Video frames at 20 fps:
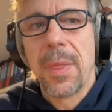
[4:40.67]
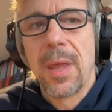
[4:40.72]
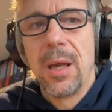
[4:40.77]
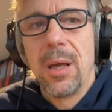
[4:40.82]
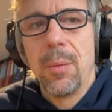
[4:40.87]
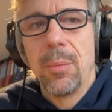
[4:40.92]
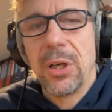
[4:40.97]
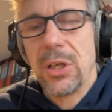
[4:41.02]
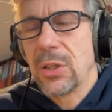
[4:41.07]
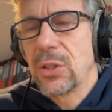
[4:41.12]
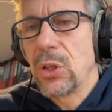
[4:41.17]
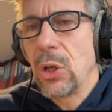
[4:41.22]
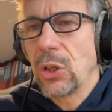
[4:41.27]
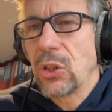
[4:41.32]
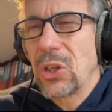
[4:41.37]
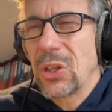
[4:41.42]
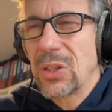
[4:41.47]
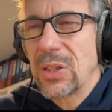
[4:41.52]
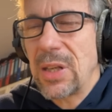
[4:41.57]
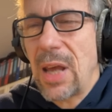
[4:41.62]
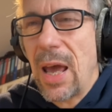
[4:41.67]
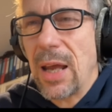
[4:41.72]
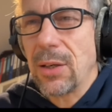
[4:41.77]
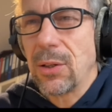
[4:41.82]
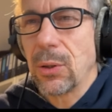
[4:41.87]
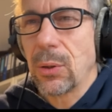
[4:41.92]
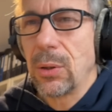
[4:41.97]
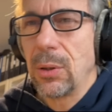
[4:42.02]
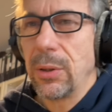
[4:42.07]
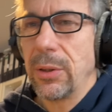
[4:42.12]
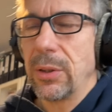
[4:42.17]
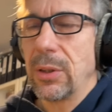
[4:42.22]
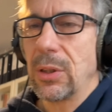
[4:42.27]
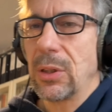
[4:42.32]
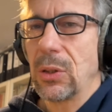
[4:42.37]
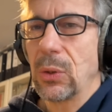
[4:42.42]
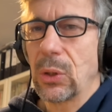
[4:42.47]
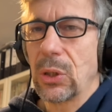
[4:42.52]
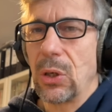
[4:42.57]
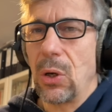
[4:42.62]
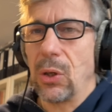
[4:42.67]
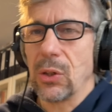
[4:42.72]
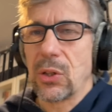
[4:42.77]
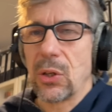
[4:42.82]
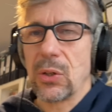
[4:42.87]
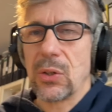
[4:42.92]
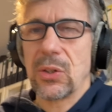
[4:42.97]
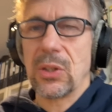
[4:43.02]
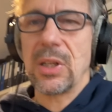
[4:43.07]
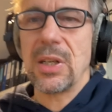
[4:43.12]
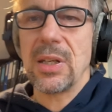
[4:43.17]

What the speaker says: but it's not just that. You can also see